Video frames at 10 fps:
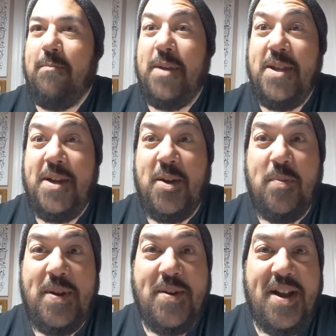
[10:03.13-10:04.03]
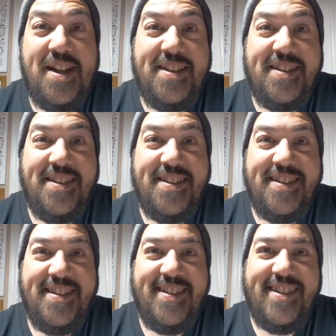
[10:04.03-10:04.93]
but you could open your eyes,
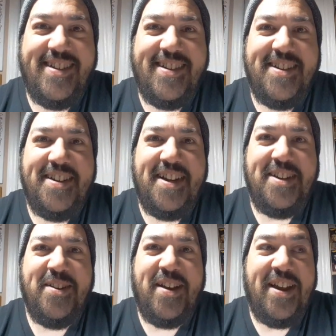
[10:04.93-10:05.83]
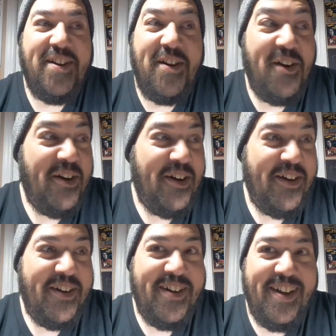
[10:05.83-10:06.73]
and you're like, oh,
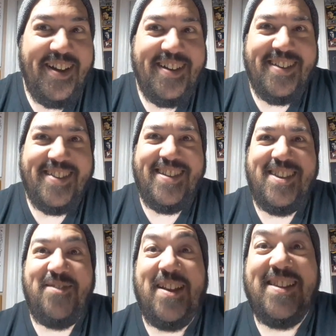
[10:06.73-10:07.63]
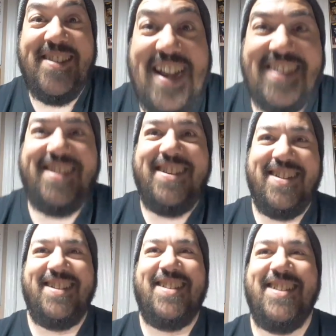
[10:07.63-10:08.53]
this is
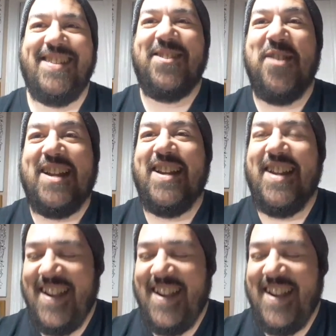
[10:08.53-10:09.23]
fantastic. It's great.